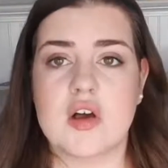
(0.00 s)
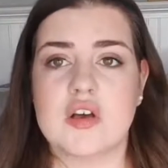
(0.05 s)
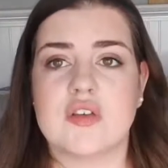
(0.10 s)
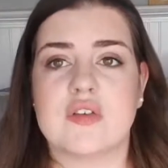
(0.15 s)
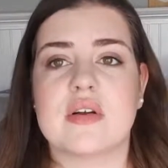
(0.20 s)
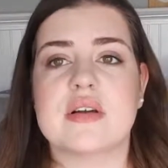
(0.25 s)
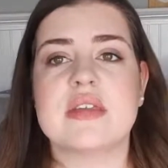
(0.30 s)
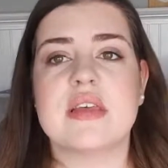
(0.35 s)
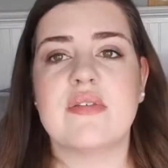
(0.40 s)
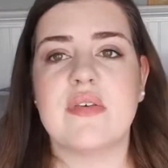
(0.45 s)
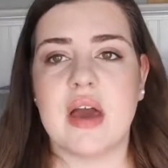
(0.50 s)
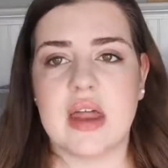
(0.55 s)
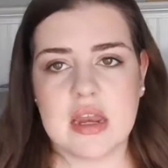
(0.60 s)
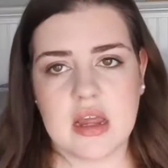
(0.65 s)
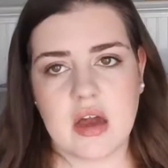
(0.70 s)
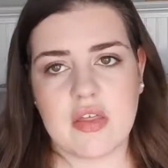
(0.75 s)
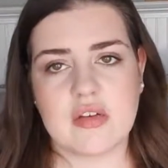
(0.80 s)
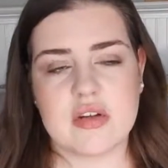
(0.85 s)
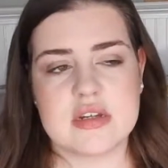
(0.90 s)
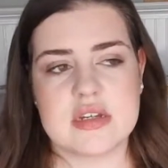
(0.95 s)
So if you guys have
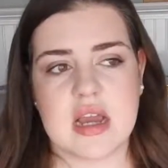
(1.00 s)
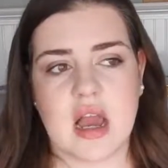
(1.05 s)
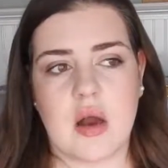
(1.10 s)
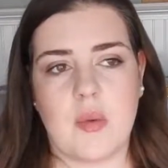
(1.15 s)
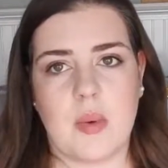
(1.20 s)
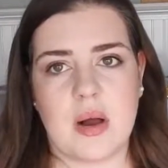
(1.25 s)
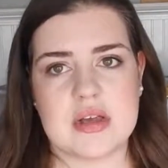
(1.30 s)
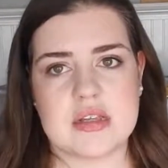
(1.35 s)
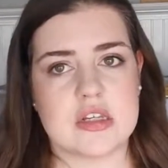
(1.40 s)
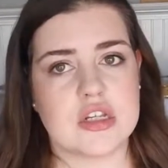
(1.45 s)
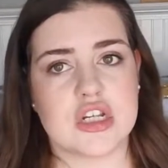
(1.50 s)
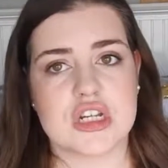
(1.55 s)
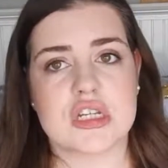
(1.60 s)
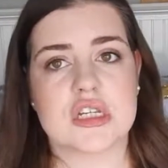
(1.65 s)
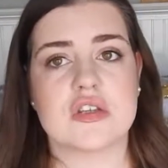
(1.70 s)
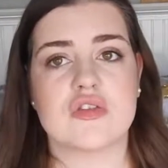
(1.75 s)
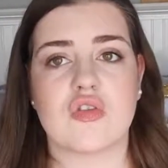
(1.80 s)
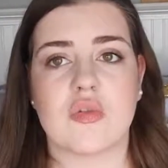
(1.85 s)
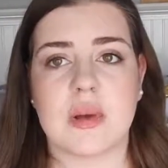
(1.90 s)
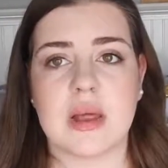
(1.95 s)
any other DIY
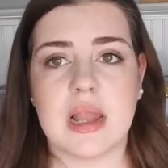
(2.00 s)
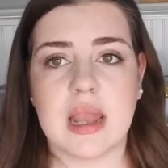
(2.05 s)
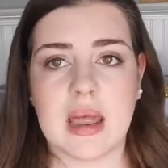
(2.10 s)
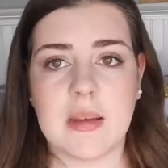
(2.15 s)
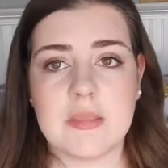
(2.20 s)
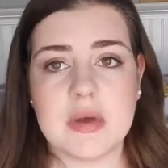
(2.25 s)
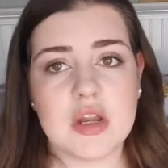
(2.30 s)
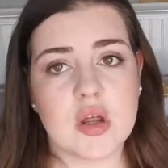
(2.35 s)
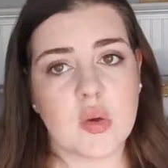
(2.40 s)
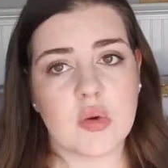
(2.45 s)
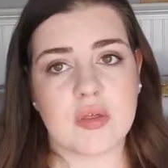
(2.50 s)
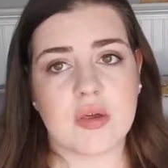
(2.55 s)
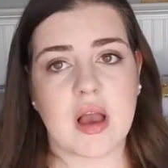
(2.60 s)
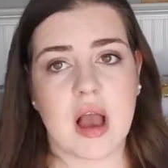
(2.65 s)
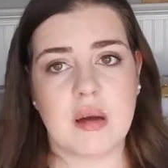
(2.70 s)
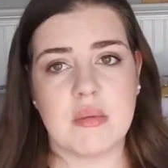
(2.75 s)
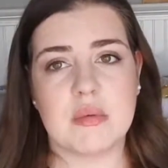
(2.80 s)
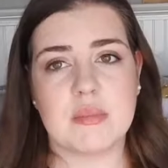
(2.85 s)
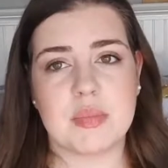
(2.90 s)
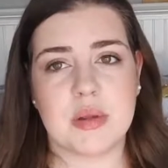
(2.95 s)
suggestions for me, let me know with a
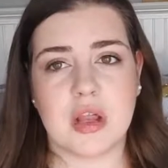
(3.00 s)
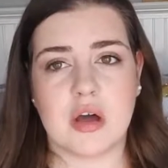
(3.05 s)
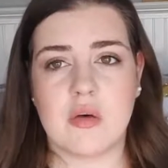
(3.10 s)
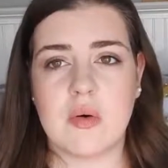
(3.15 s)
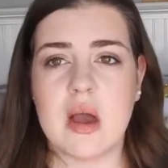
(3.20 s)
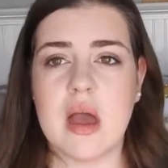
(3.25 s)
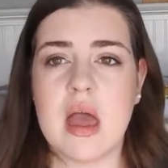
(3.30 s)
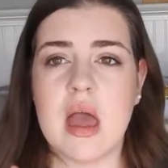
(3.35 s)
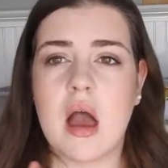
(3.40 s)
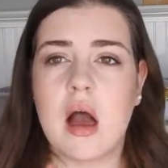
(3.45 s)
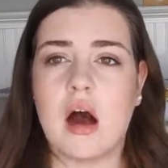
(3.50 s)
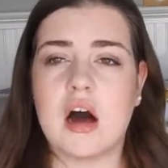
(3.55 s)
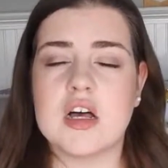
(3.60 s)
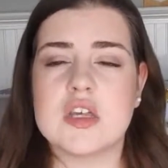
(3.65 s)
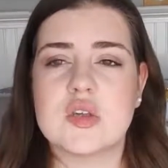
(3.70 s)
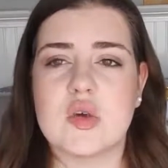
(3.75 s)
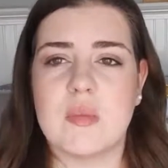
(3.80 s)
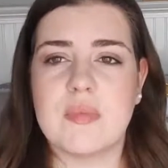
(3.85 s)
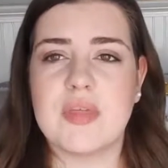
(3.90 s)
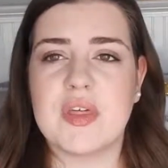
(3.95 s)
comment below.
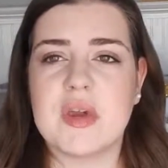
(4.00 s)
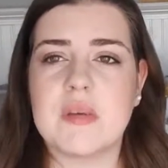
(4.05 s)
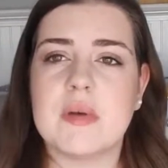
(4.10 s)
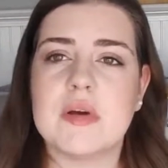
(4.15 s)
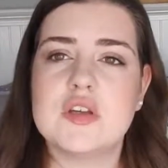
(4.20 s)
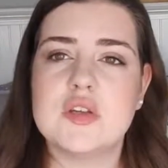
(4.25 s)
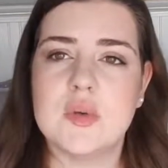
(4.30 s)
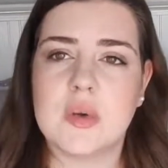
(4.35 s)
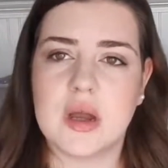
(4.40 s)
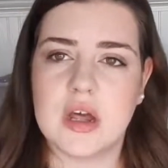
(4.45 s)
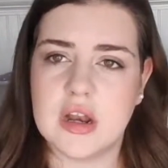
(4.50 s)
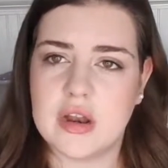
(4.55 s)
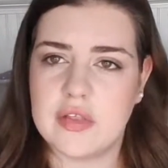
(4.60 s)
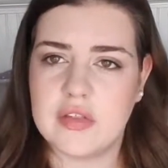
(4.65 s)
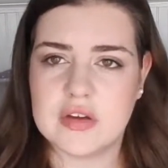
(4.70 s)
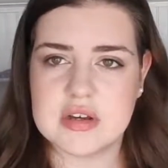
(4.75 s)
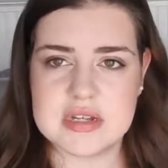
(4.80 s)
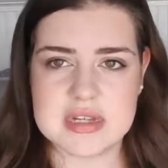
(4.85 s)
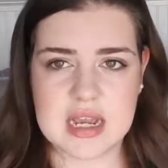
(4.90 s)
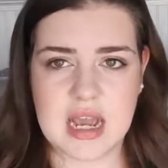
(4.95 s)
Also, I'm thinking about doing
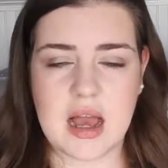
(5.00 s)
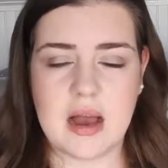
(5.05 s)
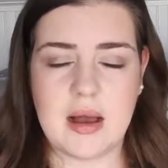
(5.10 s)
another